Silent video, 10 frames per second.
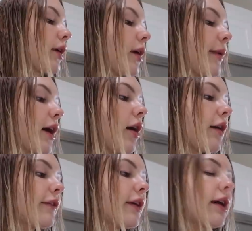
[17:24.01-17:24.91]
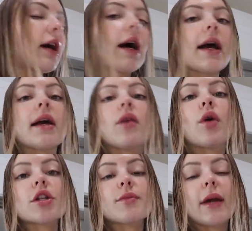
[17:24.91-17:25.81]
Got my coffee. I
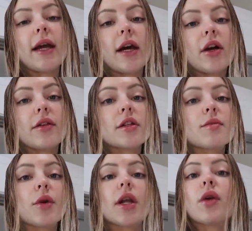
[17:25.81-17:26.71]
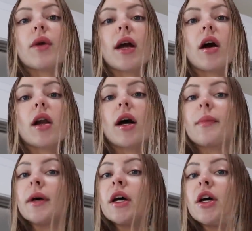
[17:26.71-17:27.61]
washed my hair this morning when I got
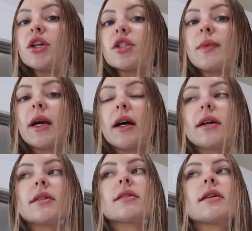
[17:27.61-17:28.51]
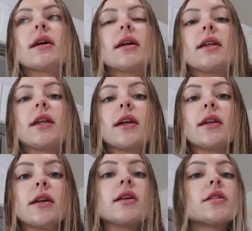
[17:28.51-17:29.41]
up just because it
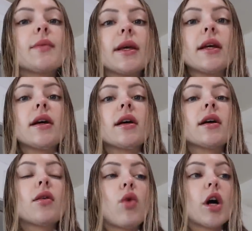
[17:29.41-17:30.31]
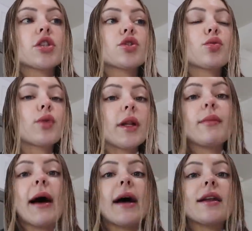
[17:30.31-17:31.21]
needed to be washed really
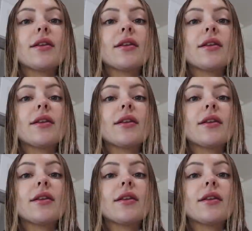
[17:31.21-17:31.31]
bad.